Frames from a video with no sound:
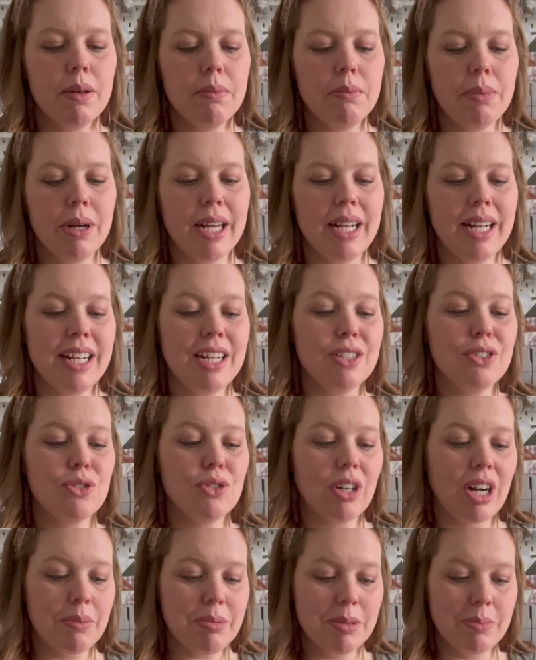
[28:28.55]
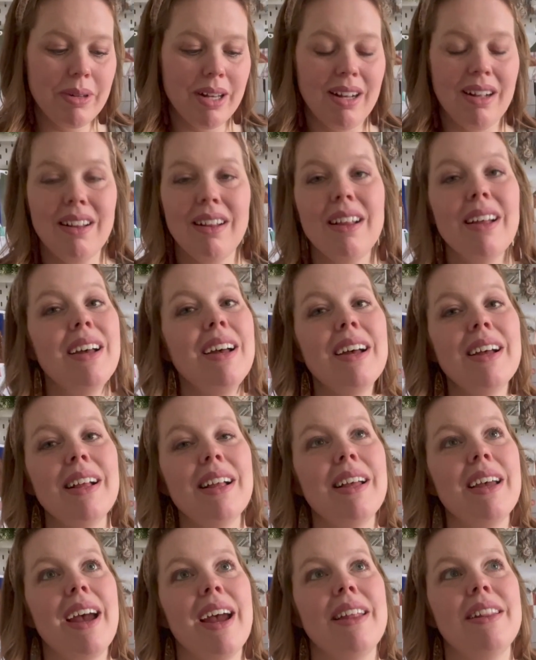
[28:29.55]
But it is drop spell,
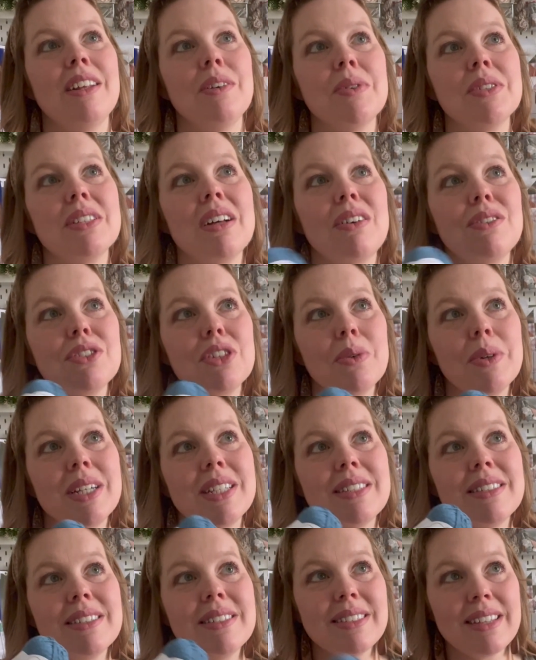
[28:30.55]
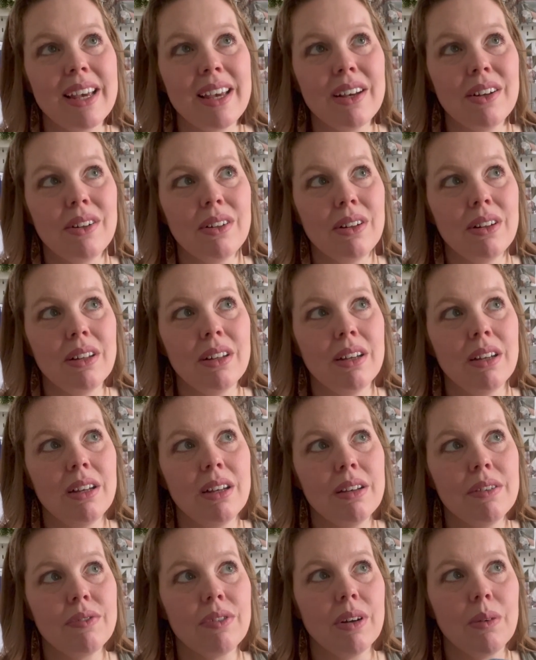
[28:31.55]
and there was also a sale
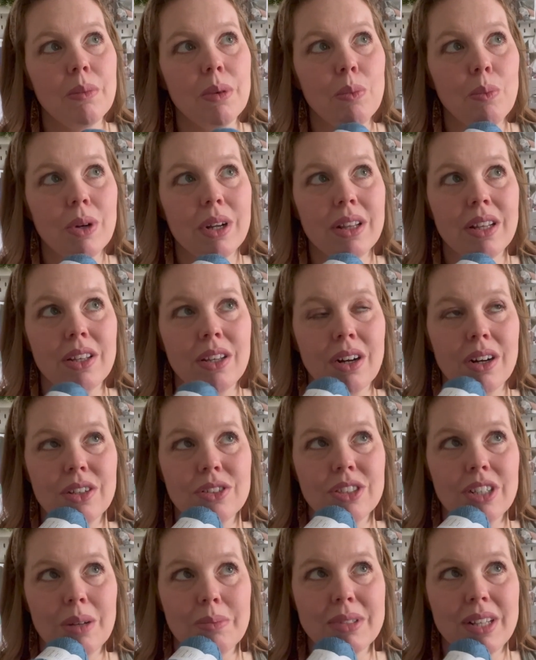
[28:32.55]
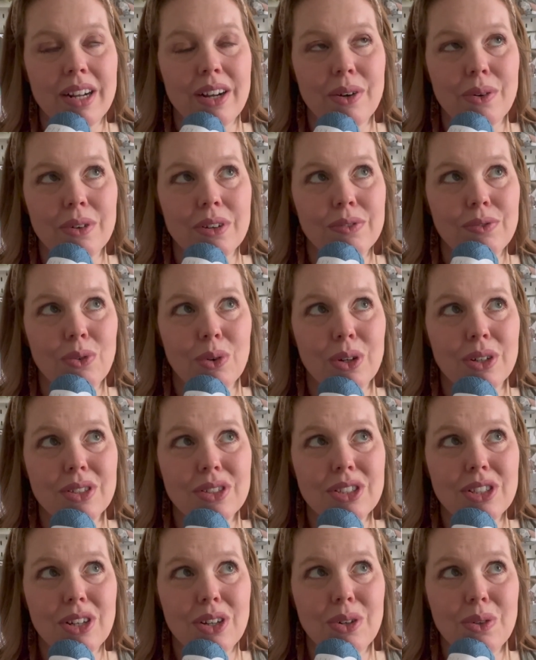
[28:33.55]
from one of the yarn shops that I ordered for it.
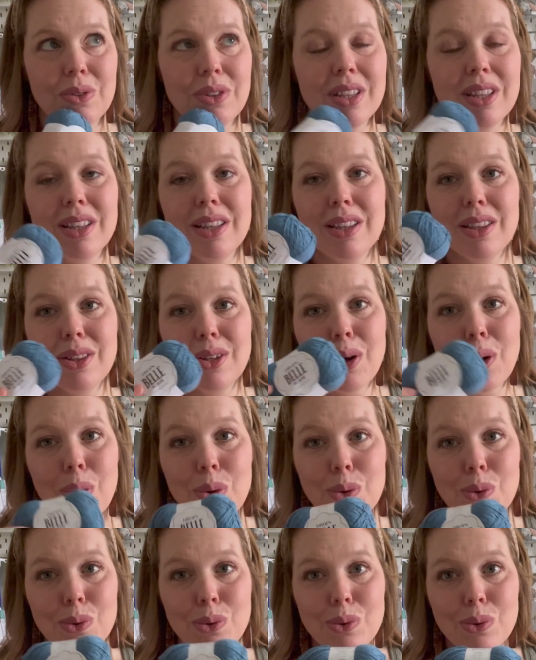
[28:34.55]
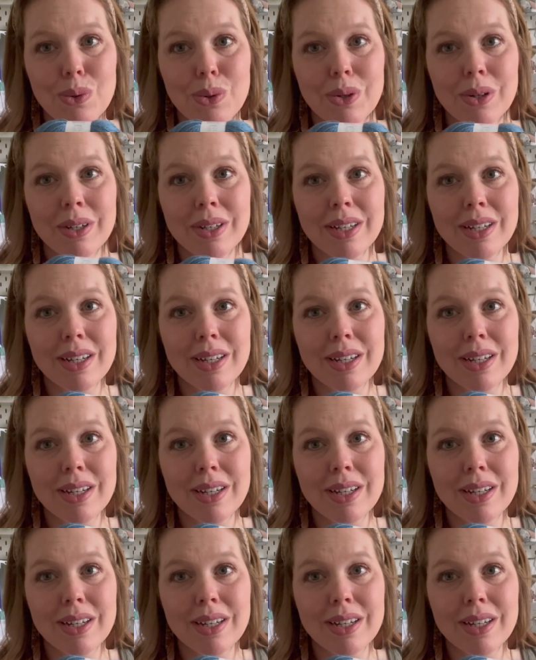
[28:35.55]
So the whole